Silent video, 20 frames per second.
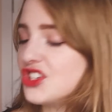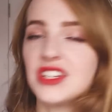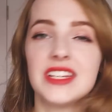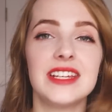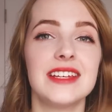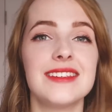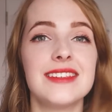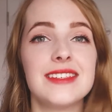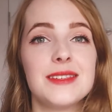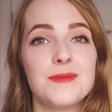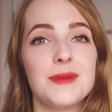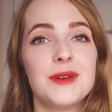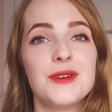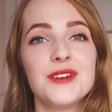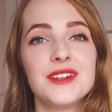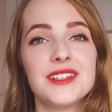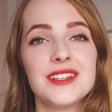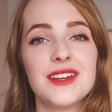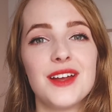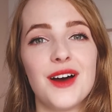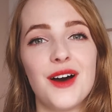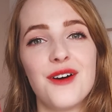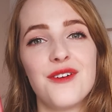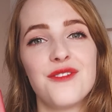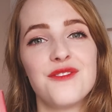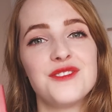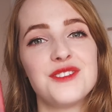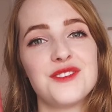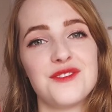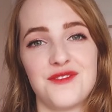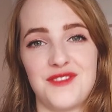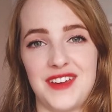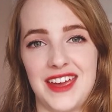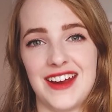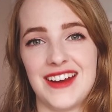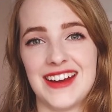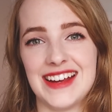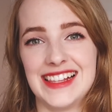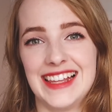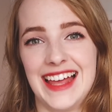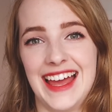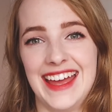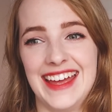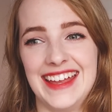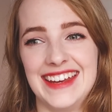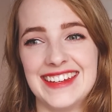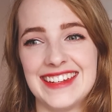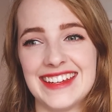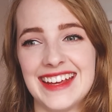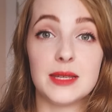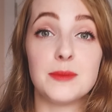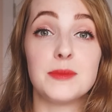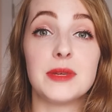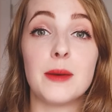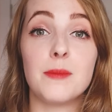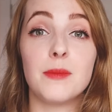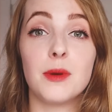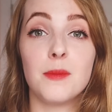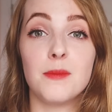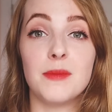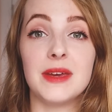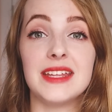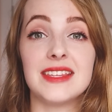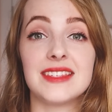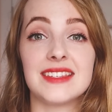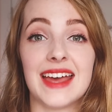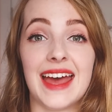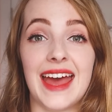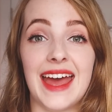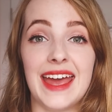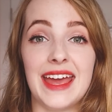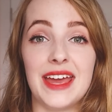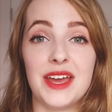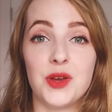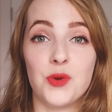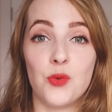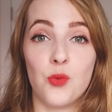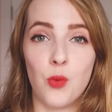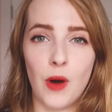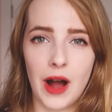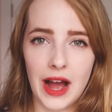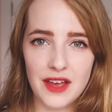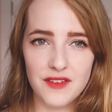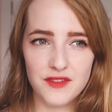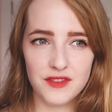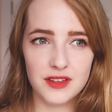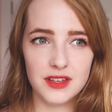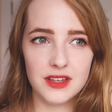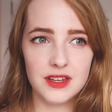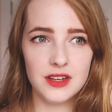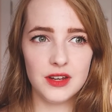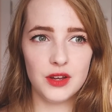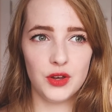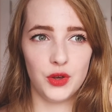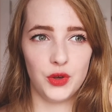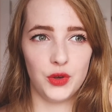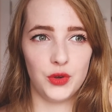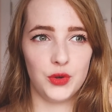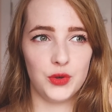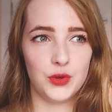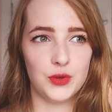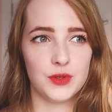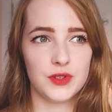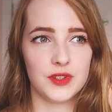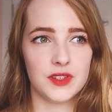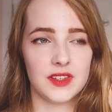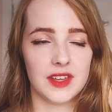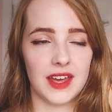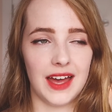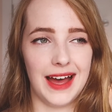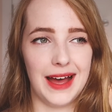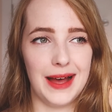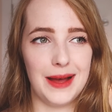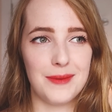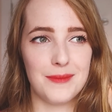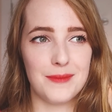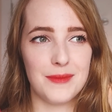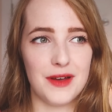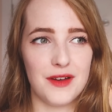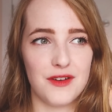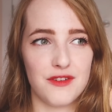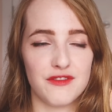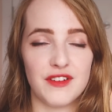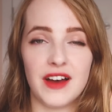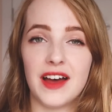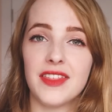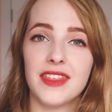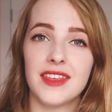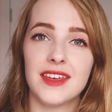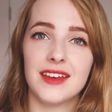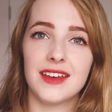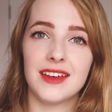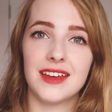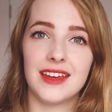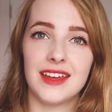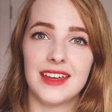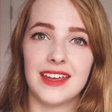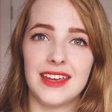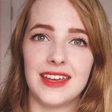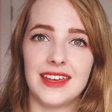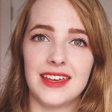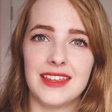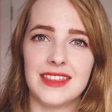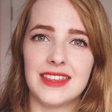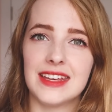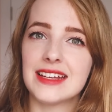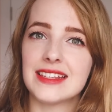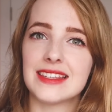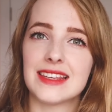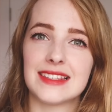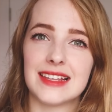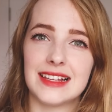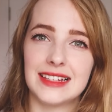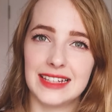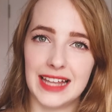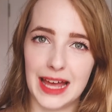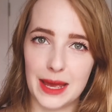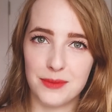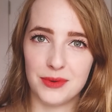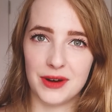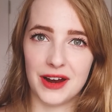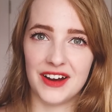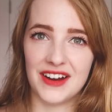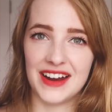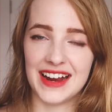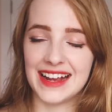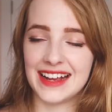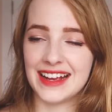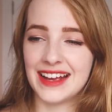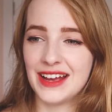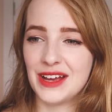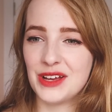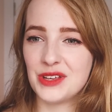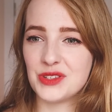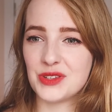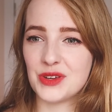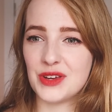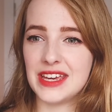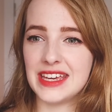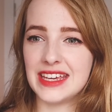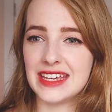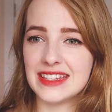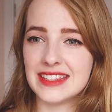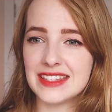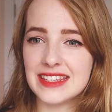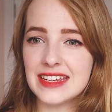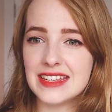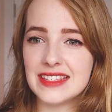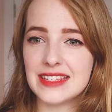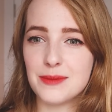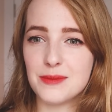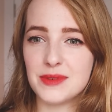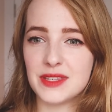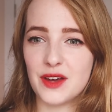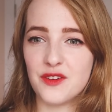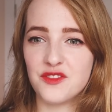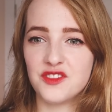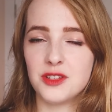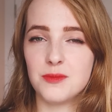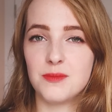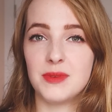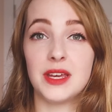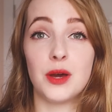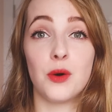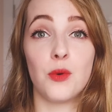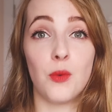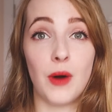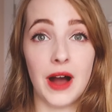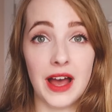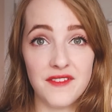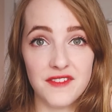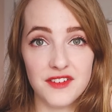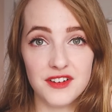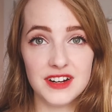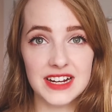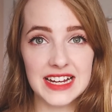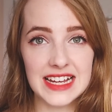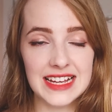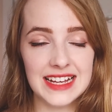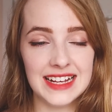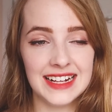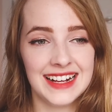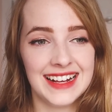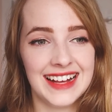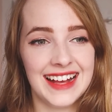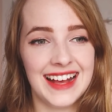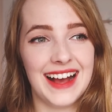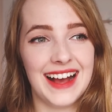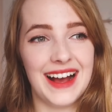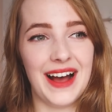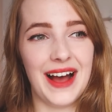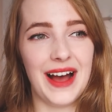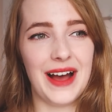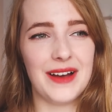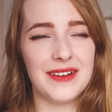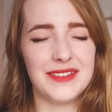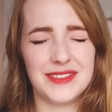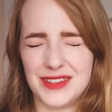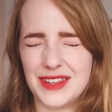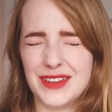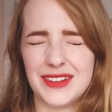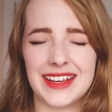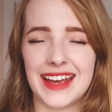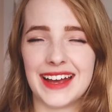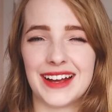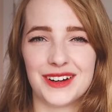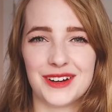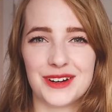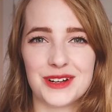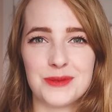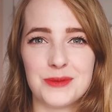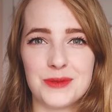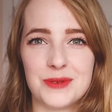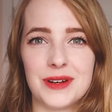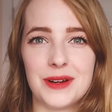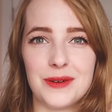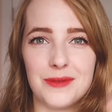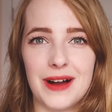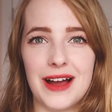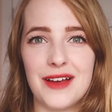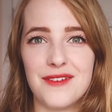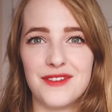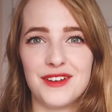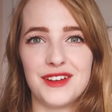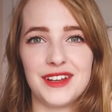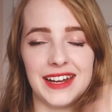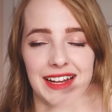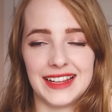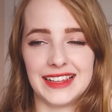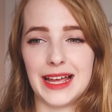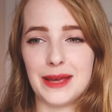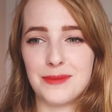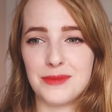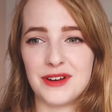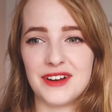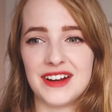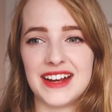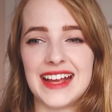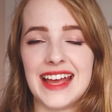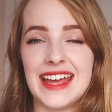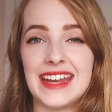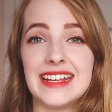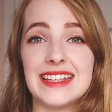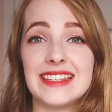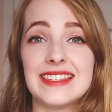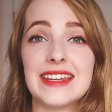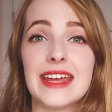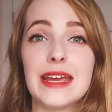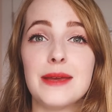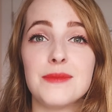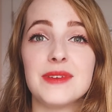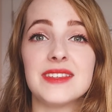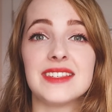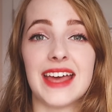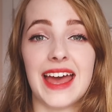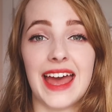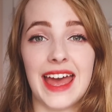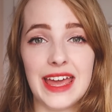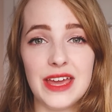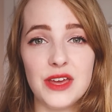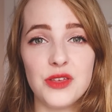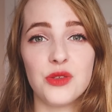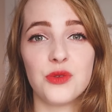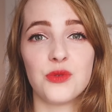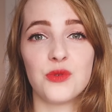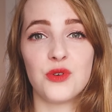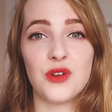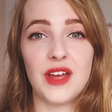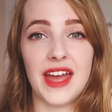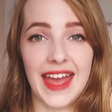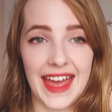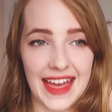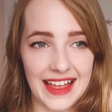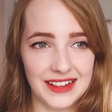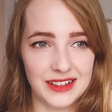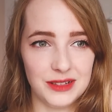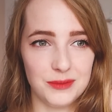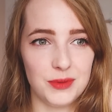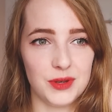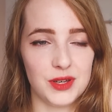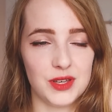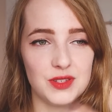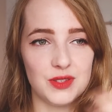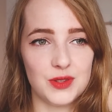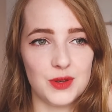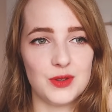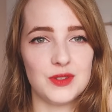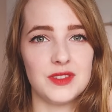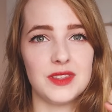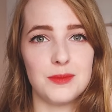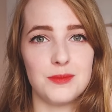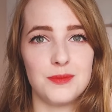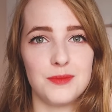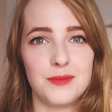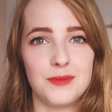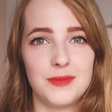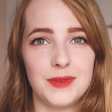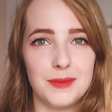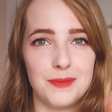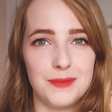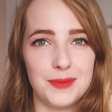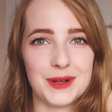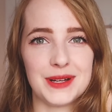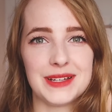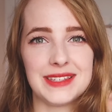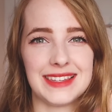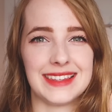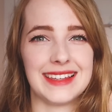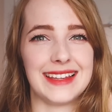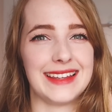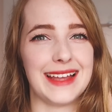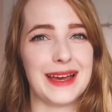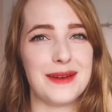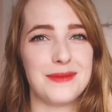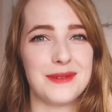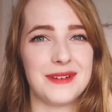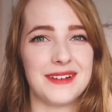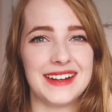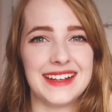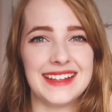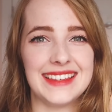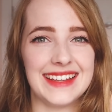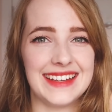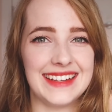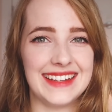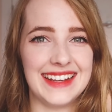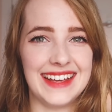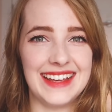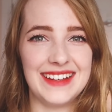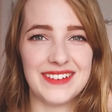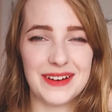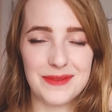she is spirited off to fairyland. September meets a wyvern whose father he thinks is a library, so he considers himself to be a wyvery. So yeah, a cross between a wyvern and a library, and his name is A through L because those are the books in the library that he